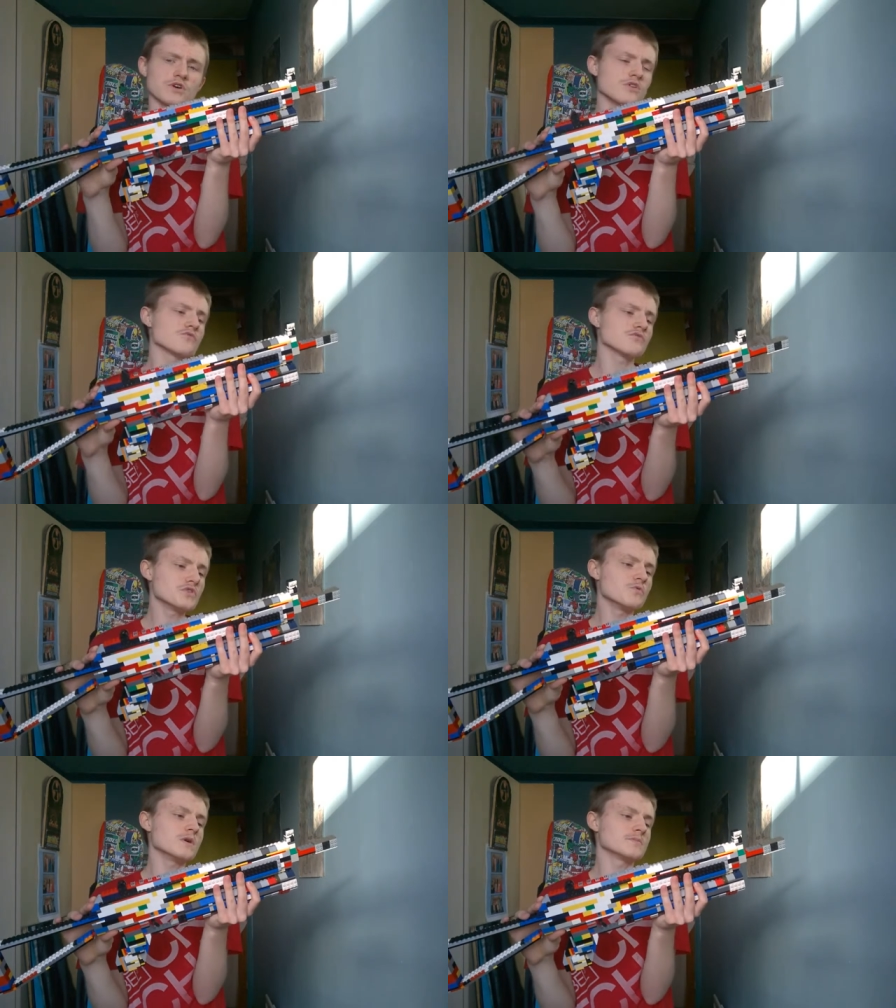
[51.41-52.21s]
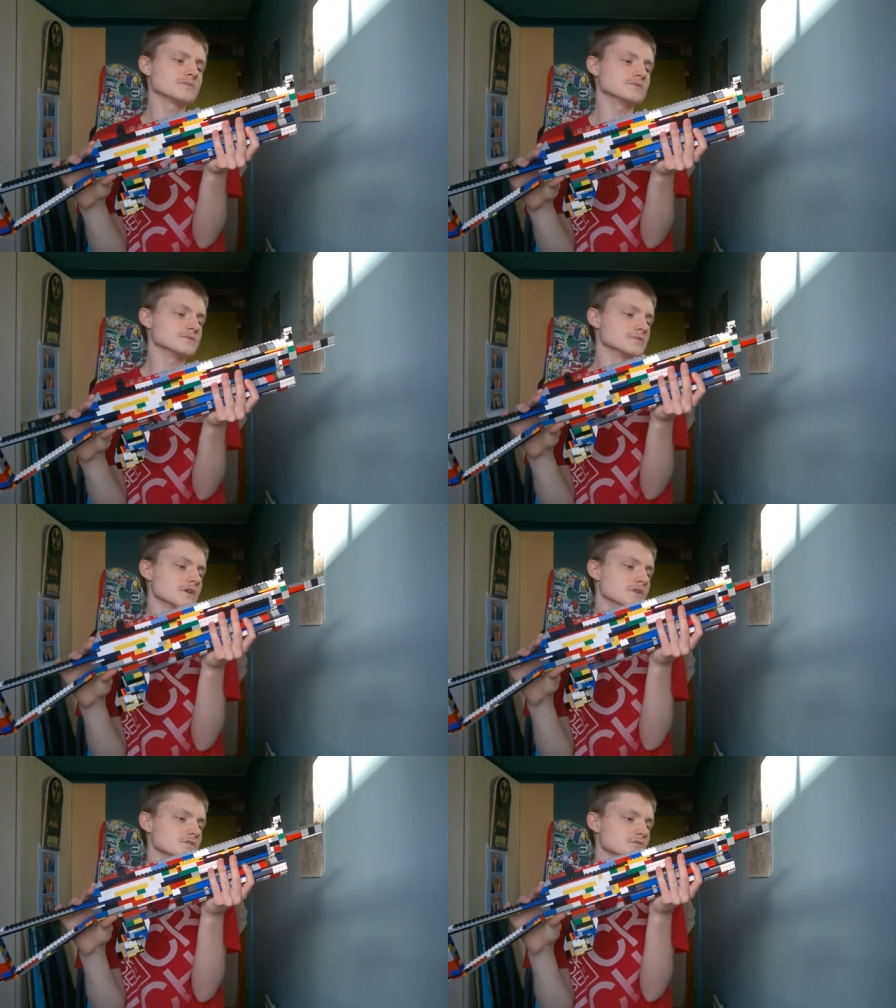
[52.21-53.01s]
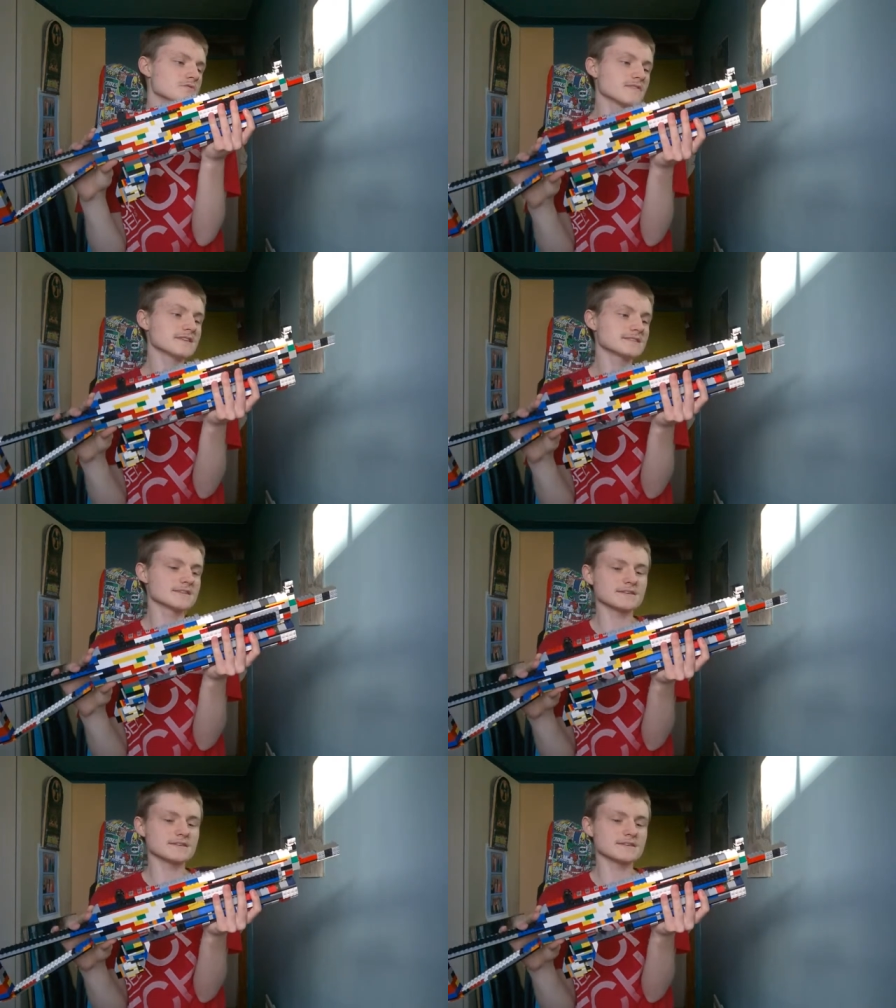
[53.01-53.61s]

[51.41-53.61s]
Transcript: are real weapons. So if that's the